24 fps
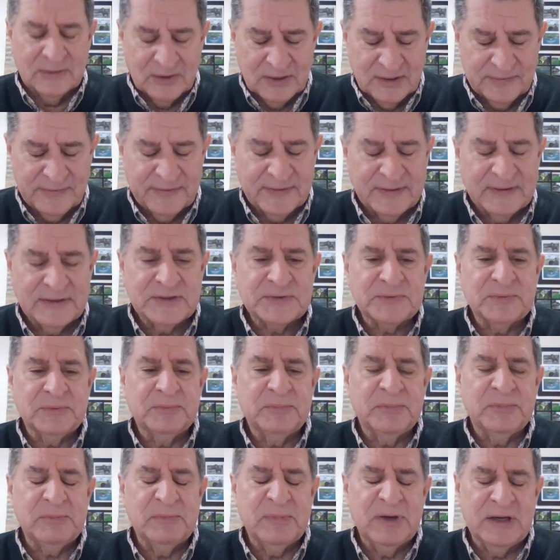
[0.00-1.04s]
All things
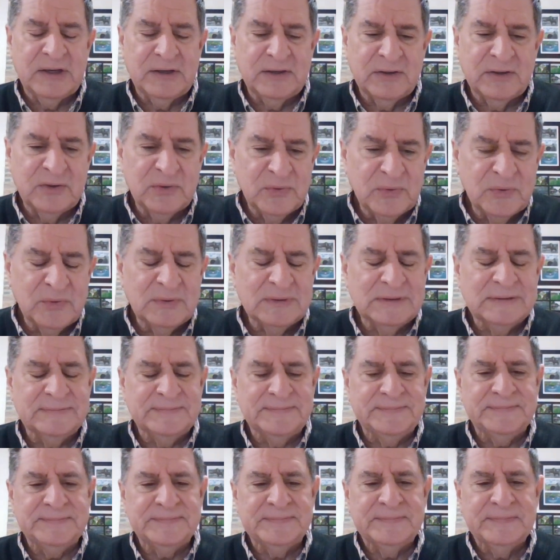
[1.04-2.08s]
will be made new,
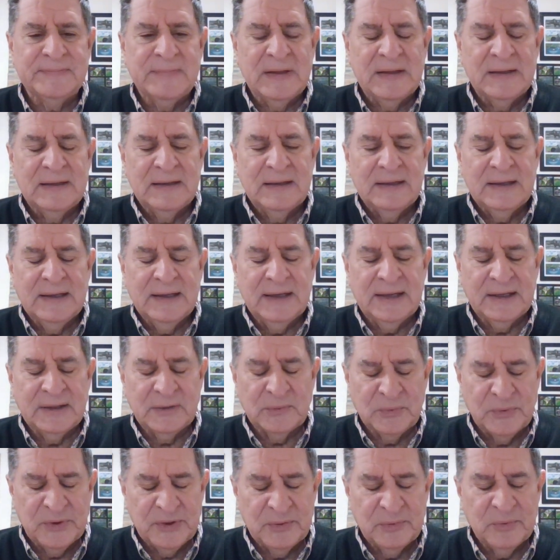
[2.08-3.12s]

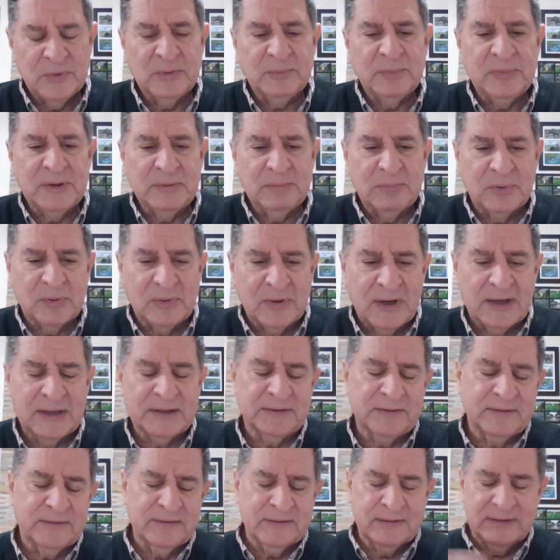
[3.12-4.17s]
and we will be
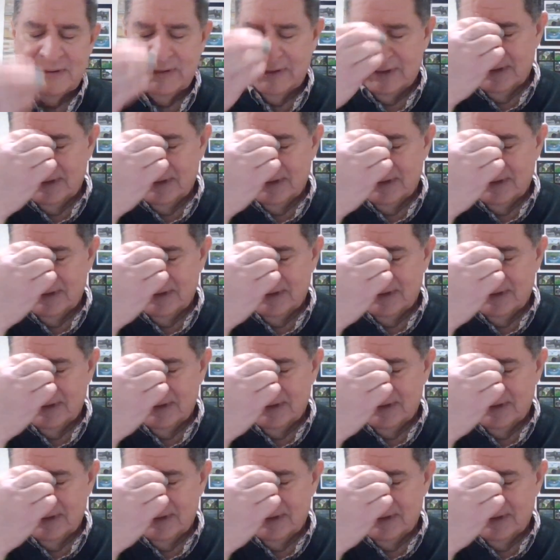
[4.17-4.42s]
brought